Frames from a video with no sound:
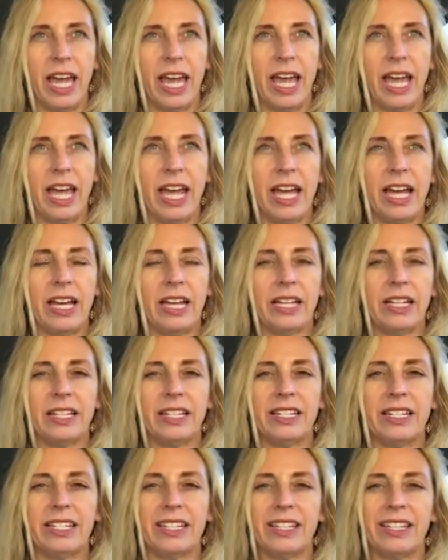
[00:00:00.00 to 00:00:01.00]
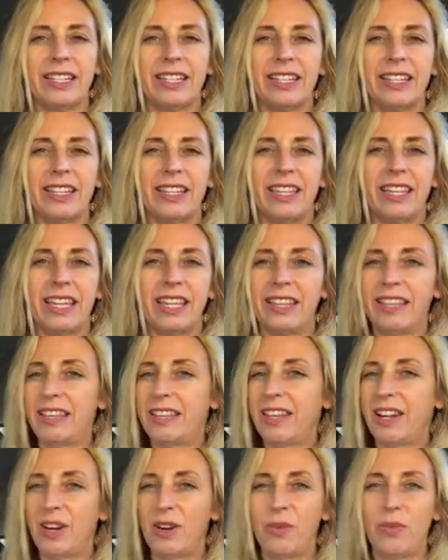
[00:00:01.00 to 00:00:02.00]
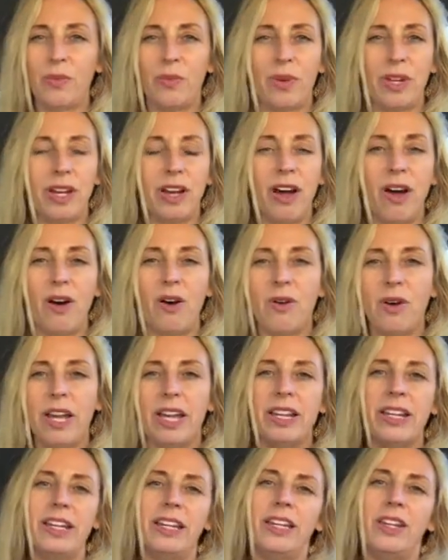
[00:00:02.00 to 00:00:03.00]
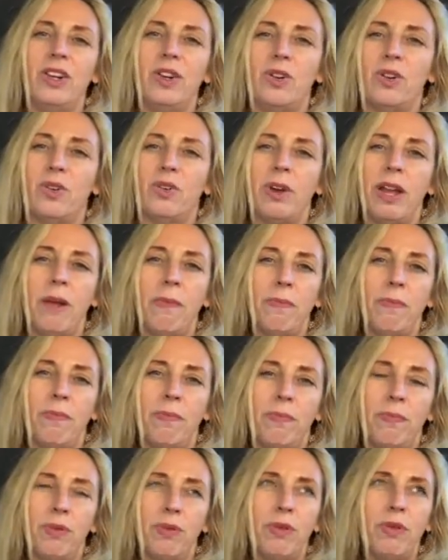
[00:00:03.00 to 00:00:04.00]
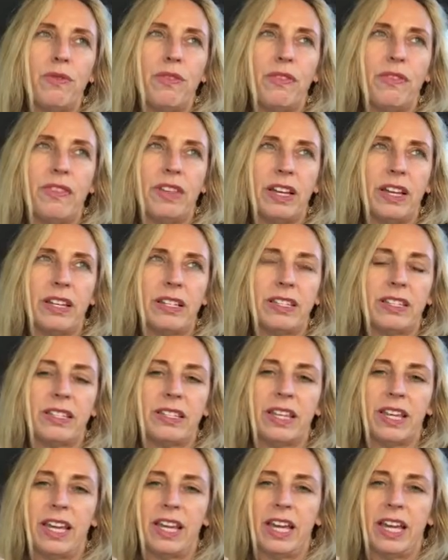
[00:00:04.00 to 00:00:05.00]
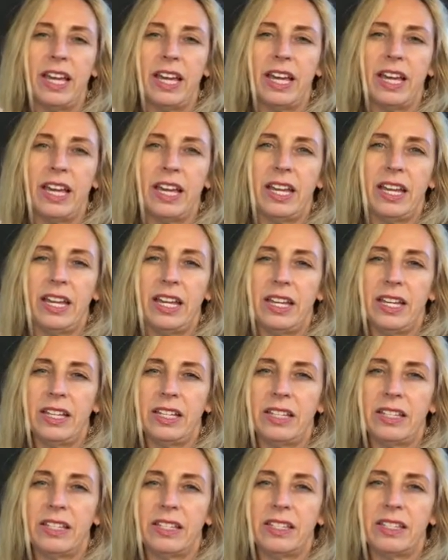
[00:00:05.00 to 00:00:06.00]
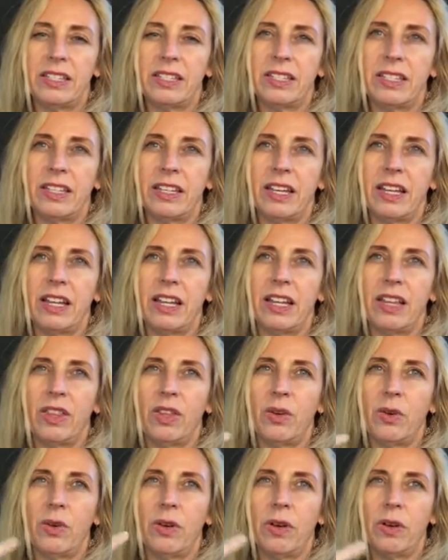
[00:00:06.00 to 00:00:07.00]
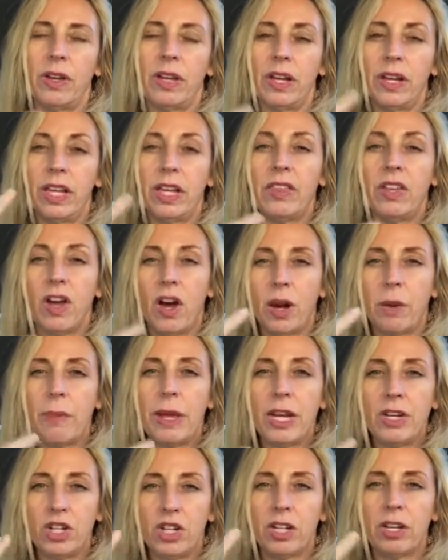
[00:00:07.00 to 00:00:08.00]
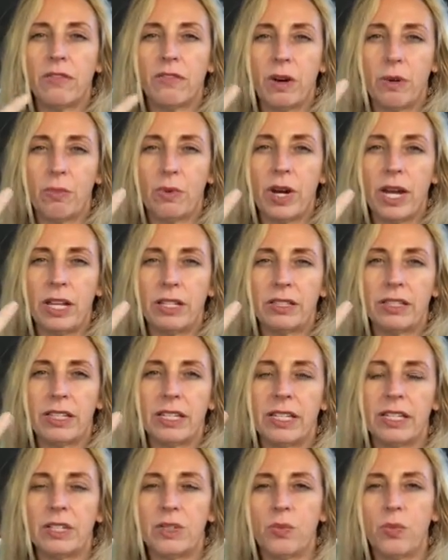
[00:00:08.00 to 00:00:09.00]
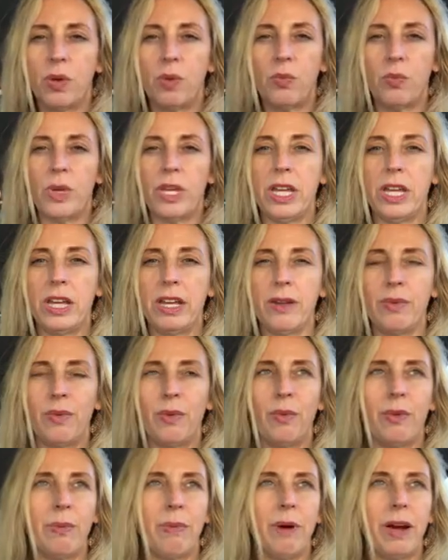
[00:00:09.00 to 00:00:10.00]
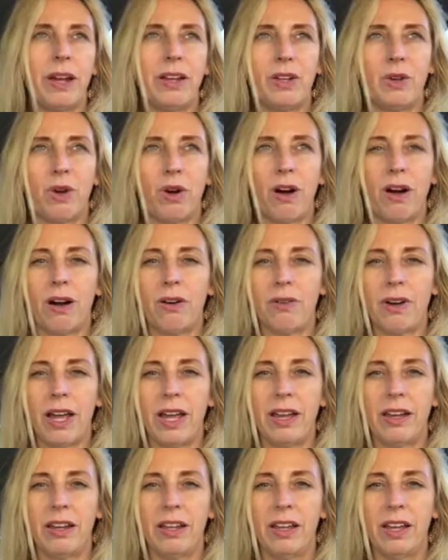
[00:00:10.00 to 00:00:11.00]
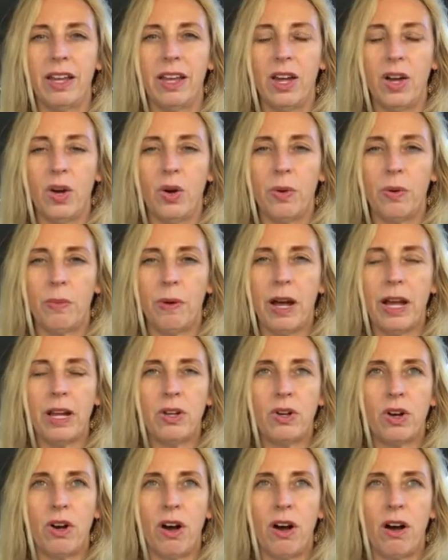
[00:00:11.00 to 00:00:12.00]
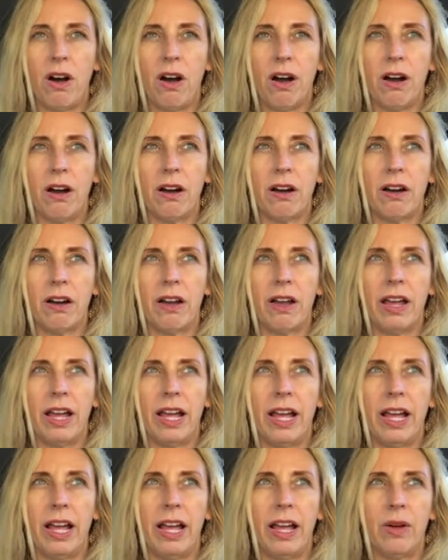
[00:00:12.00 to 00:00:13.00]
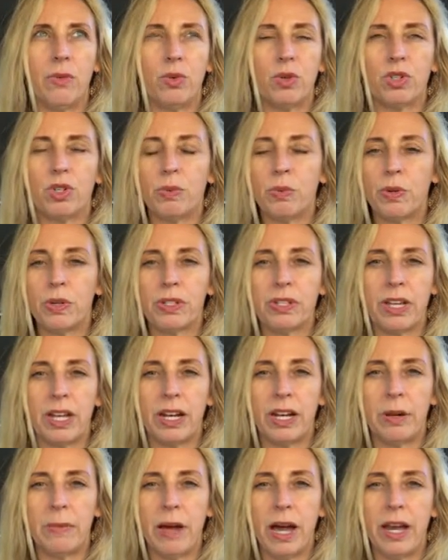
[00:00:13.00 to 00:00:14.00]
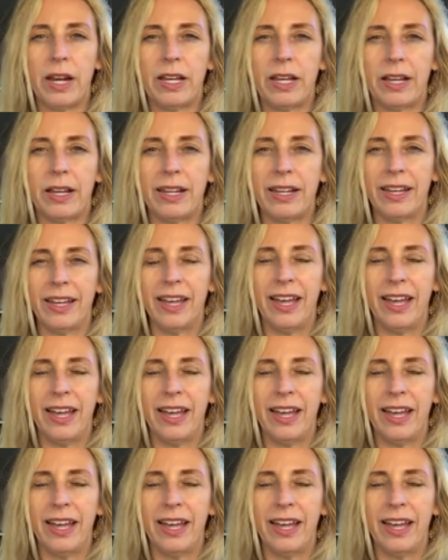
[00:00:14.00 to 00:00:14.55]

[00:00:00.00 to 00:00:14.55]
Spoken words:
And then there we go. And, great proof of this is in the automation of our brains is when we buy a new car, right? We buy a new car and we're super excited about it.